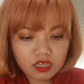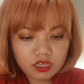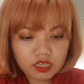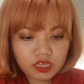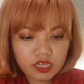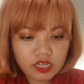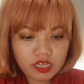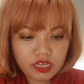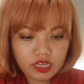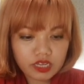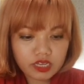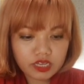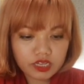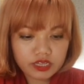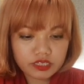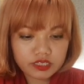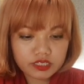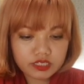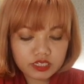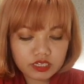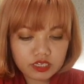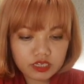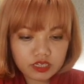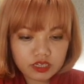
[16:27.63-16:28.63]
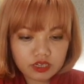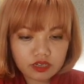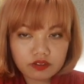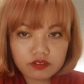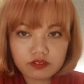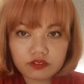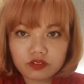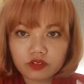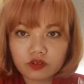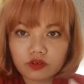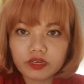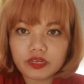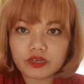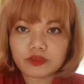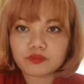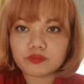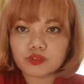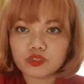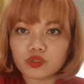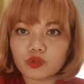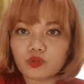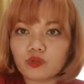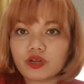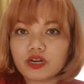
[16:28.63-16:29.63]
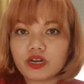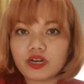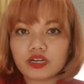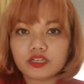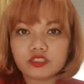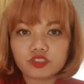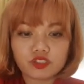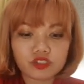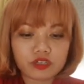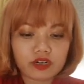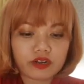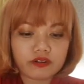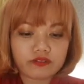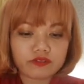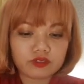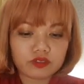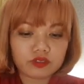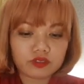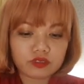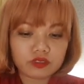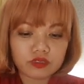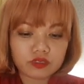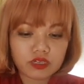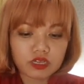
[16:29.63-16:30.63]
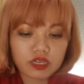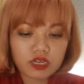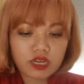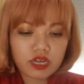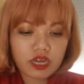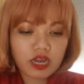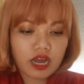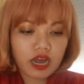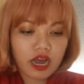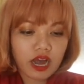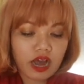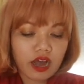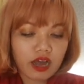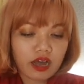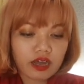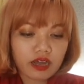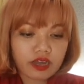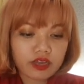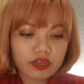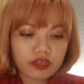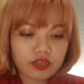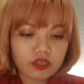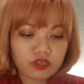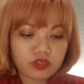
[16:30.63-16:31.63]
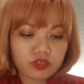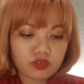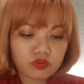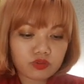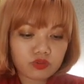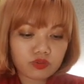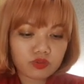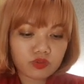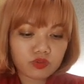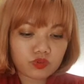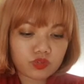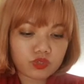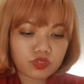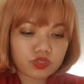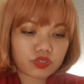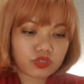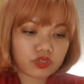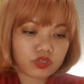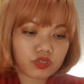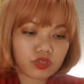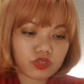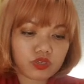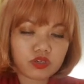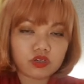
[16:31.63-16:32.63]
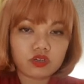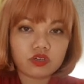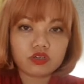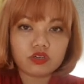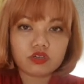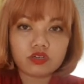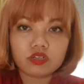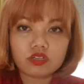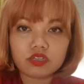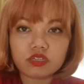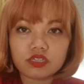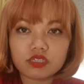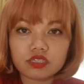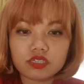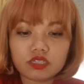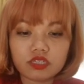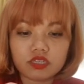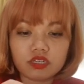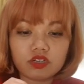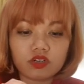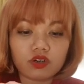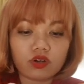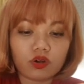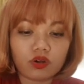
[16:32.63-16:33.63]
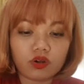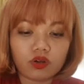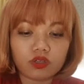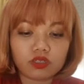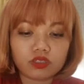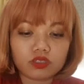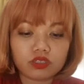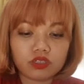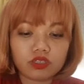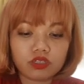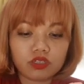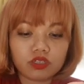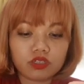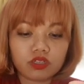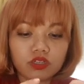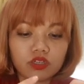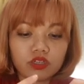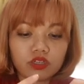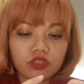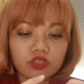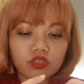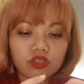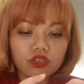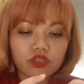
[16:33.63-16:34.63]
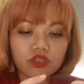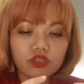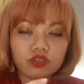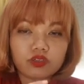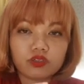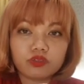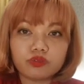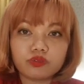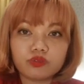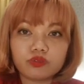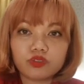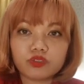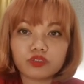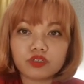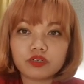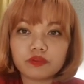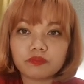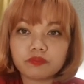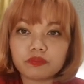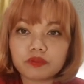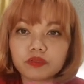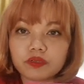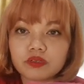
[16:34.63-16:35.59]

And okay, so when I travel, I use uh, this thing called YouTrip